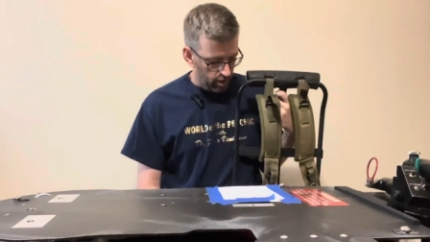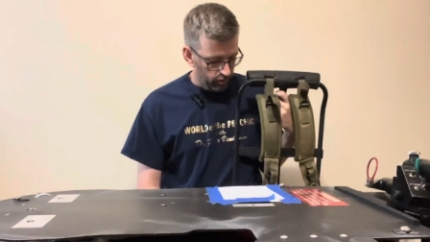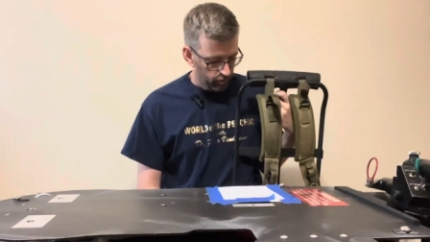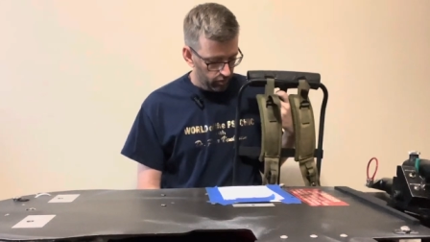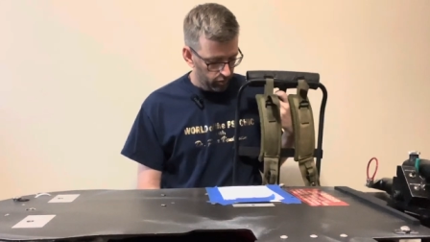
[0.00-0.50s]

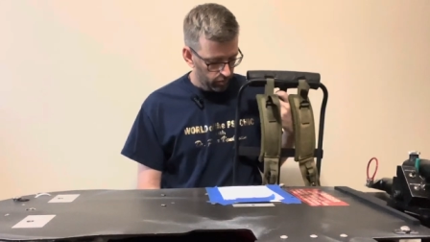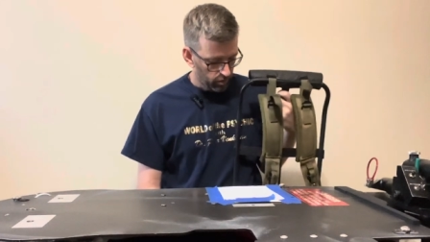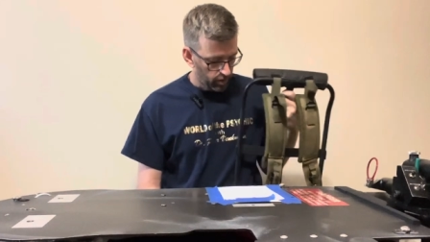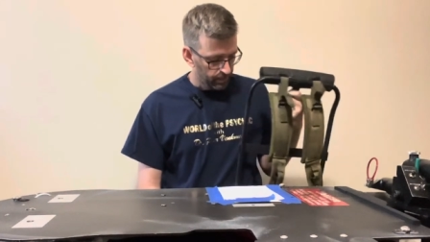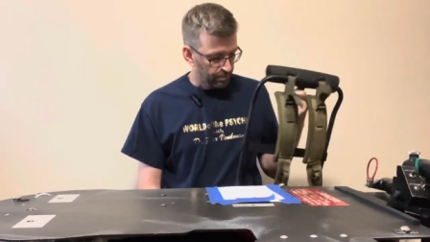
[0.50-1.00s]
You know who you
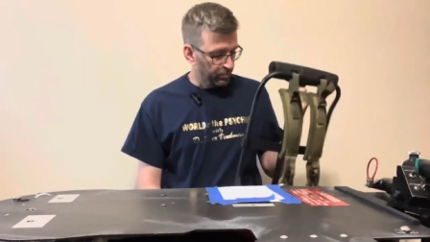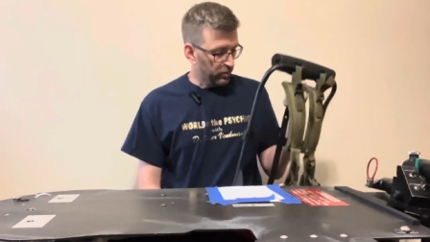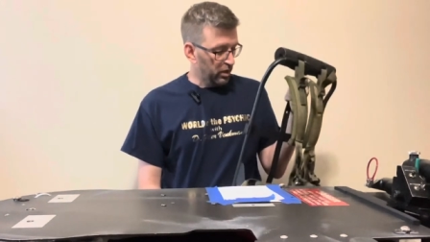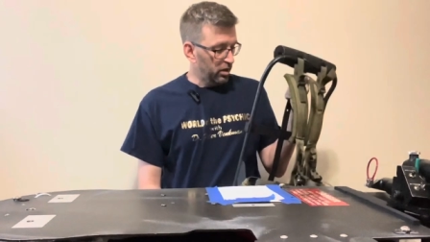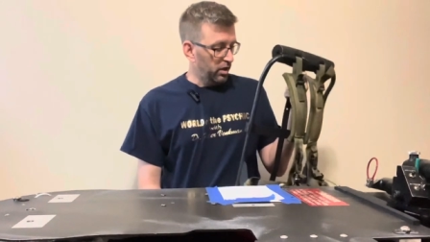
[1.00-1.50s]
are.
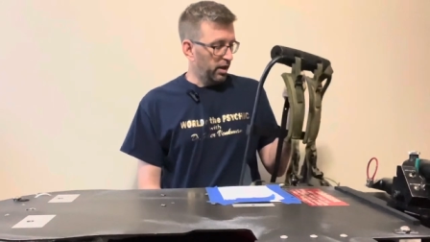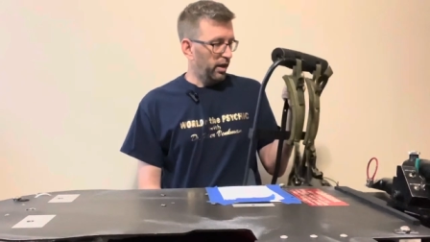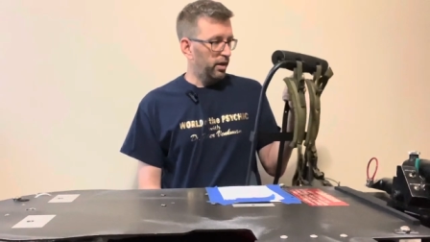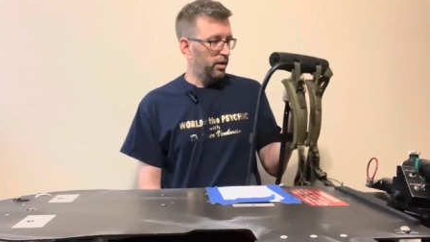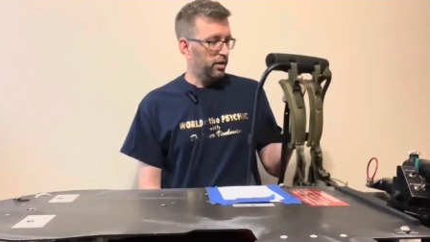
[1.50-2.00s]

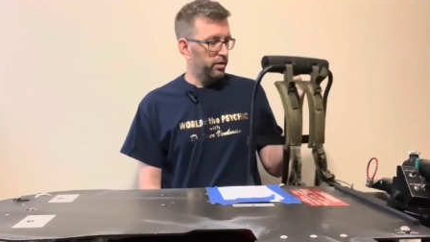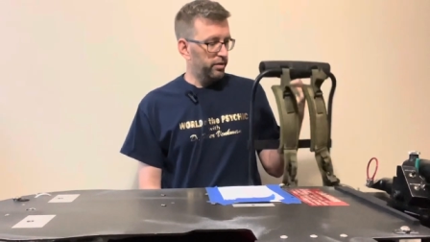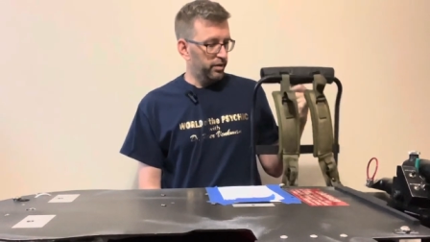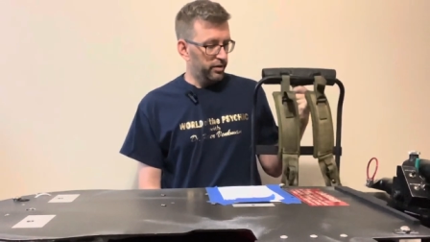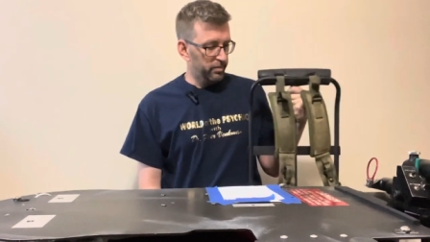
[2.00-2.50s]
And
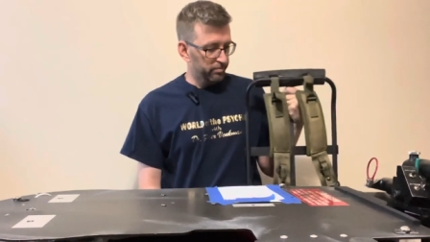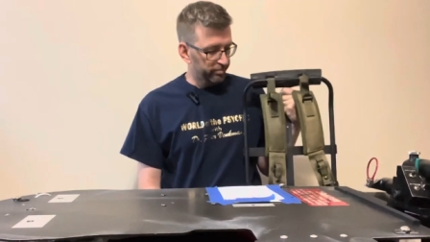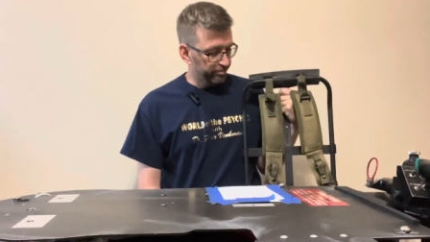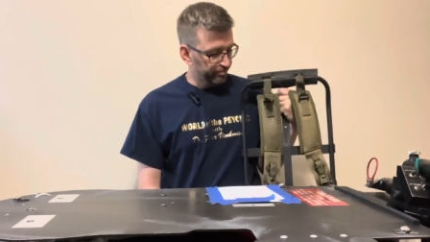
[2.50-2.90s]
um,